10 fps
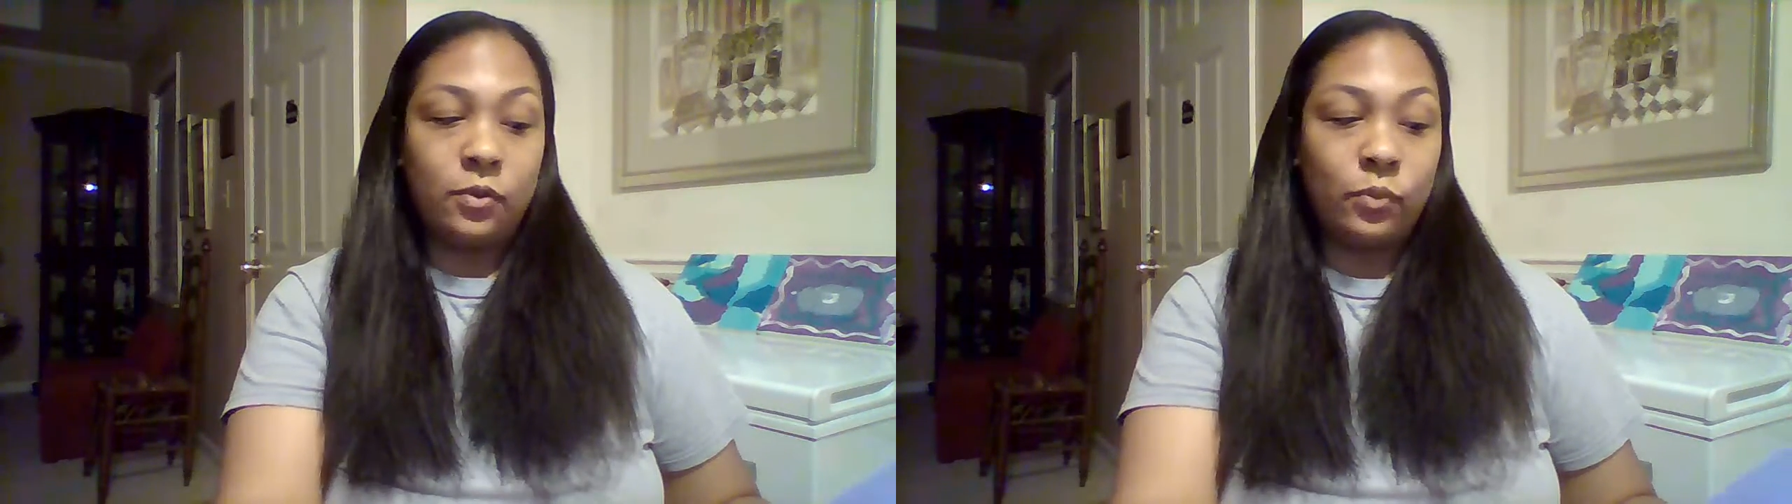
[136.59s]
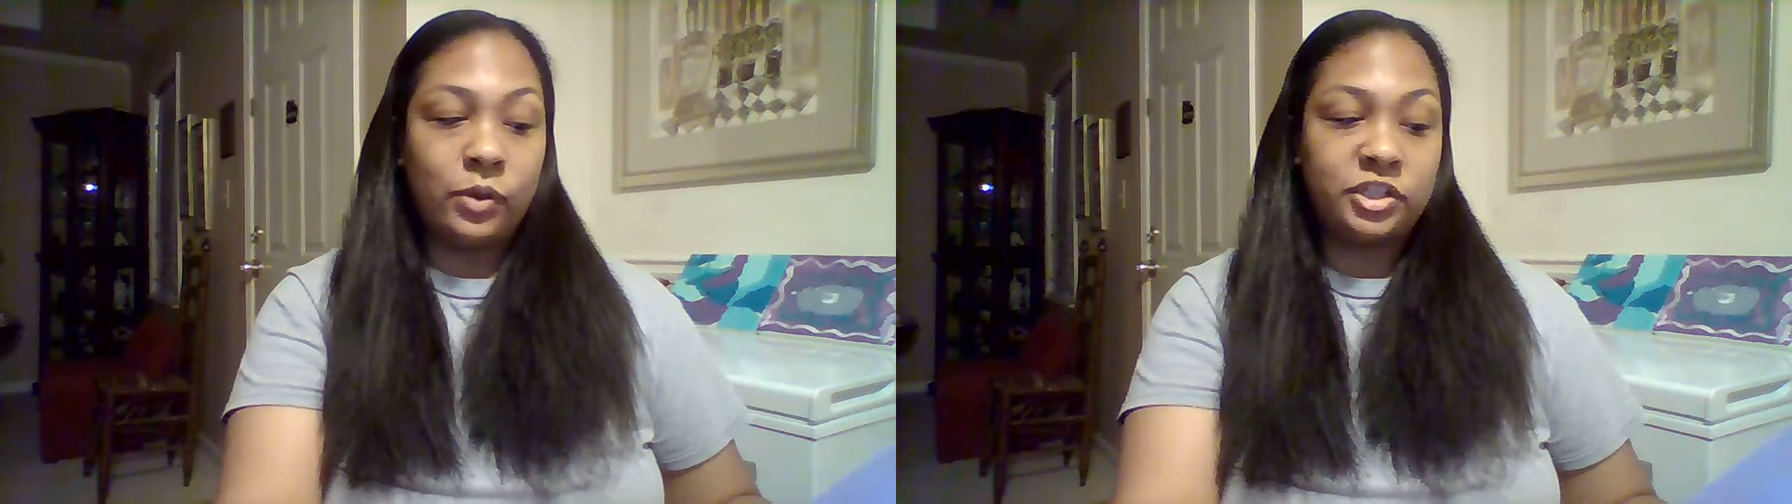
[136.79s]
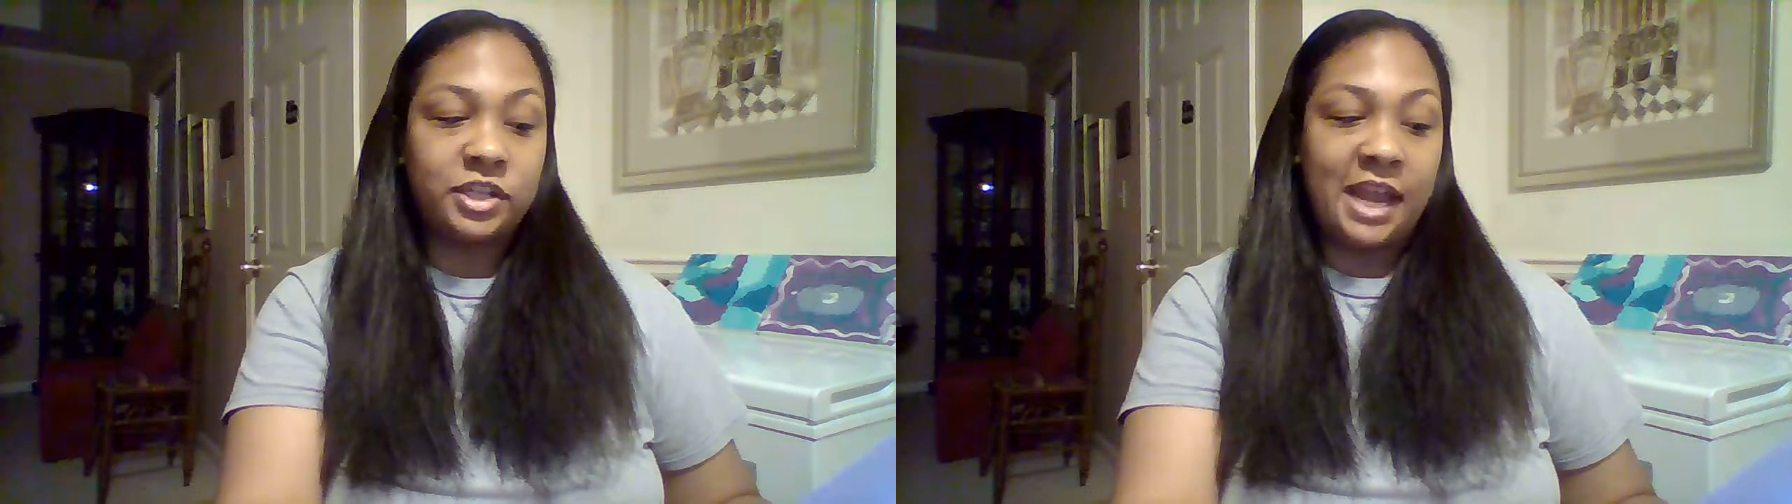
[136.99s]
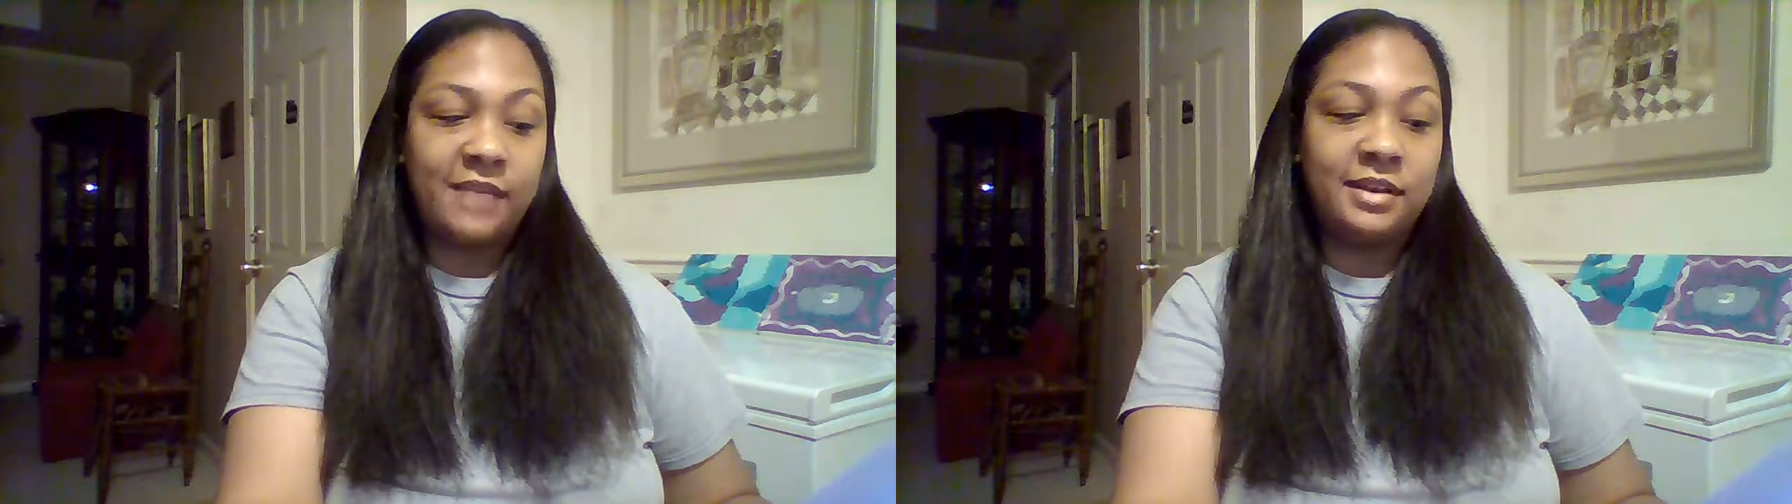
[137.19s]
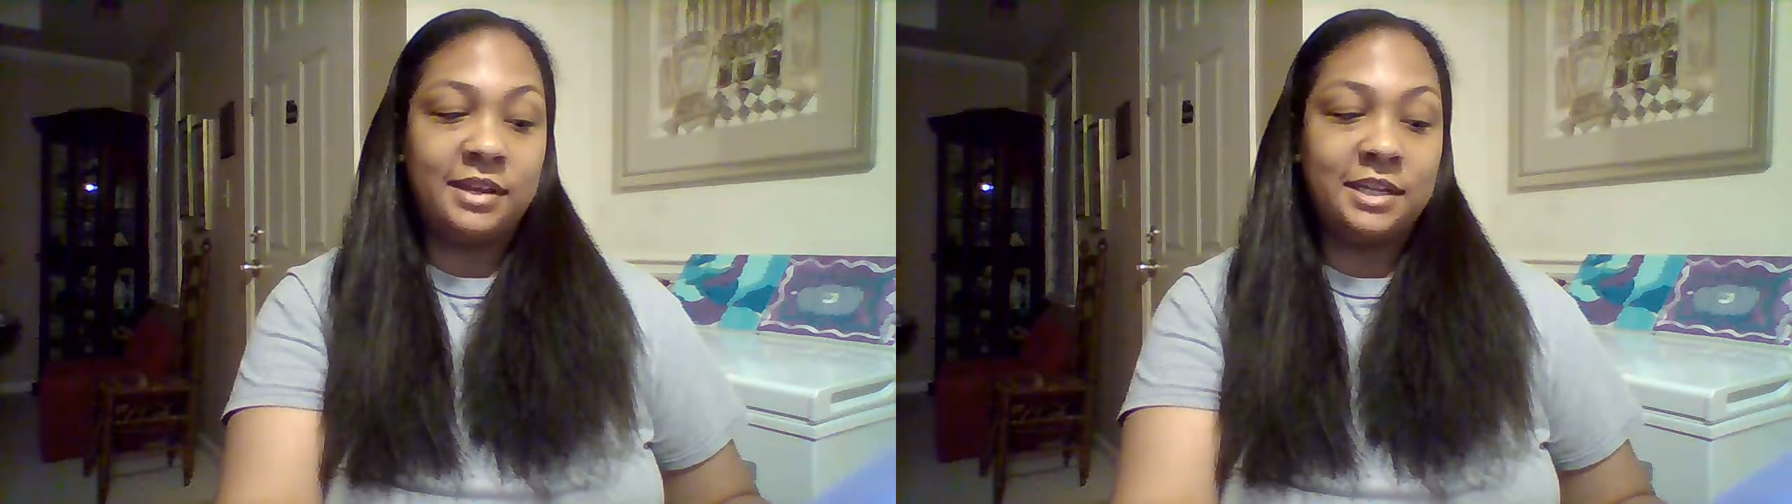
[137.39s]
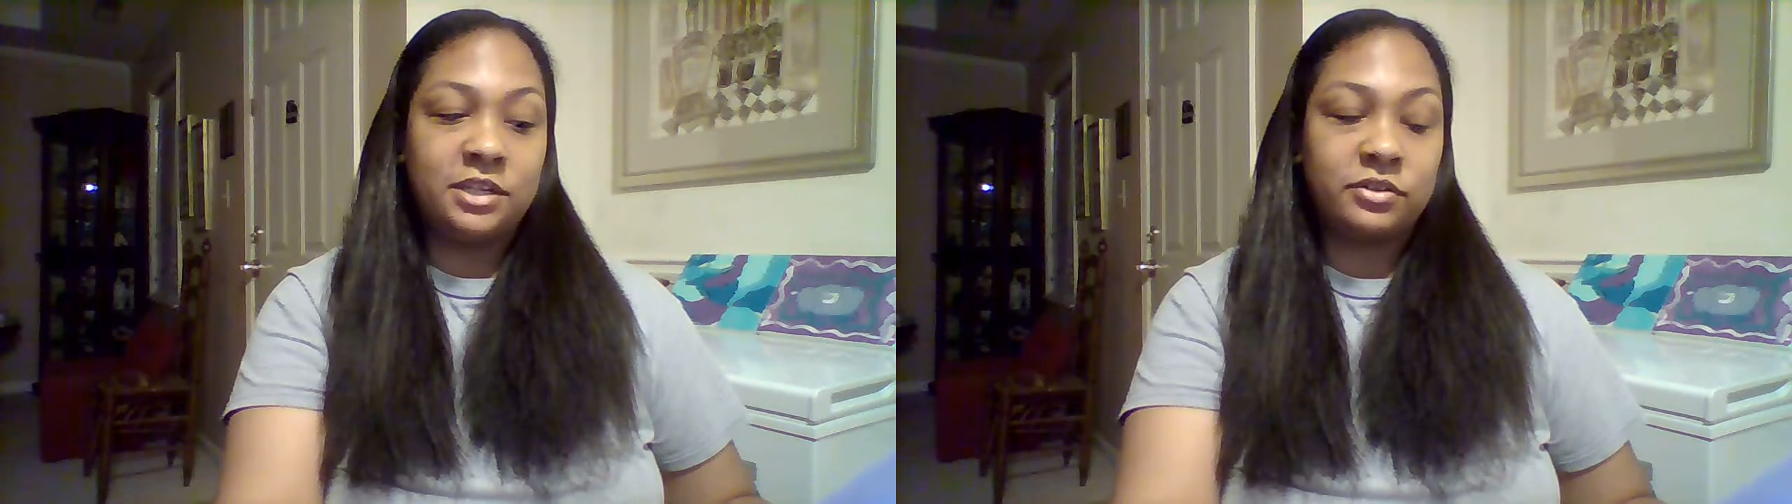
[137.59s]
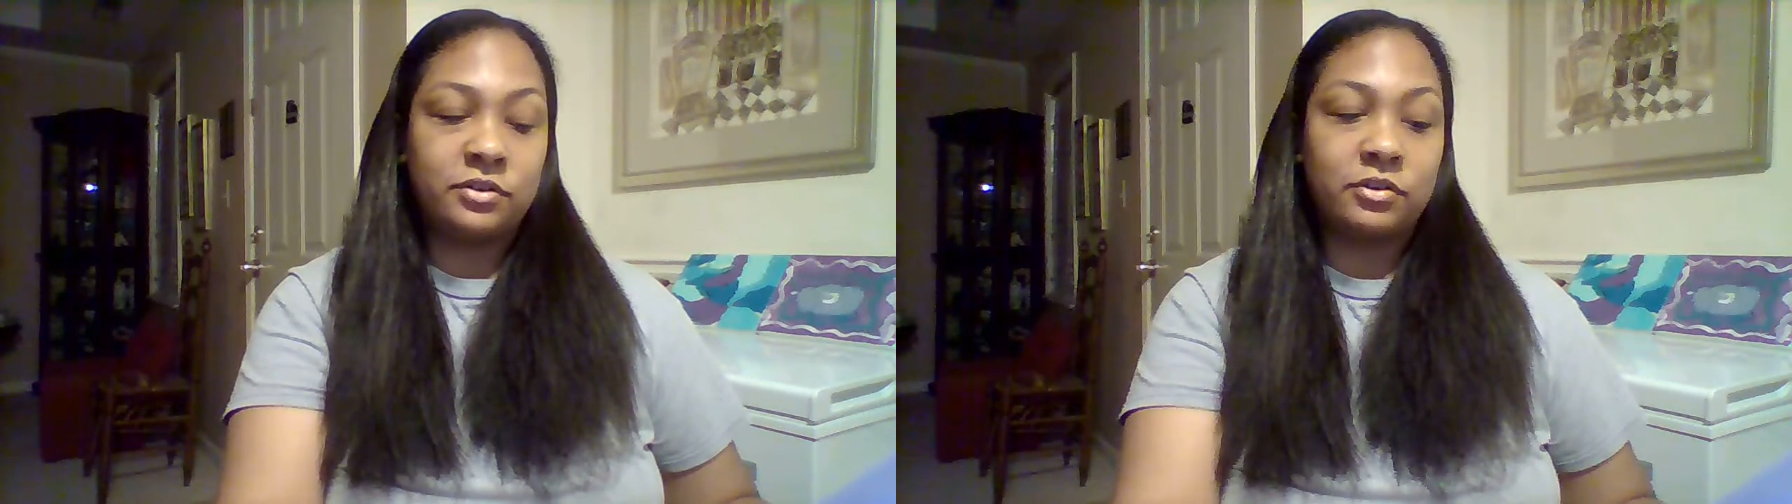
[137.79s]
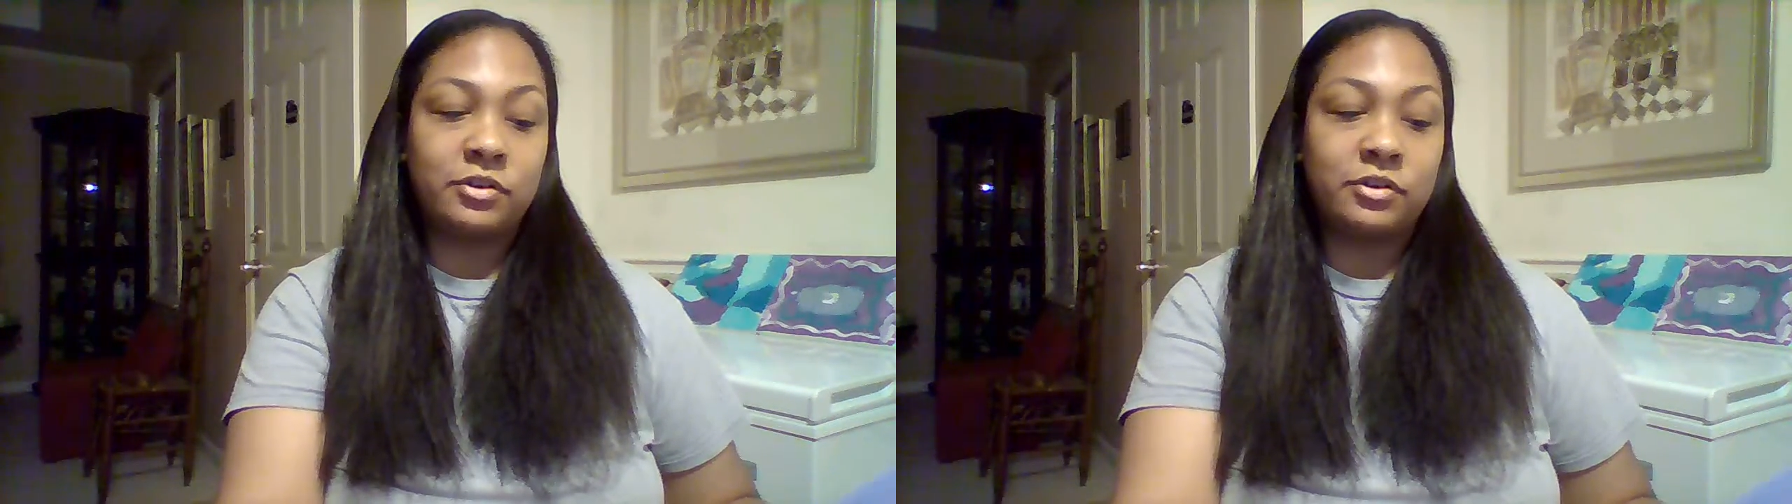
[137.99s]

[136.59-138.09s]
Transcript: which gave an additional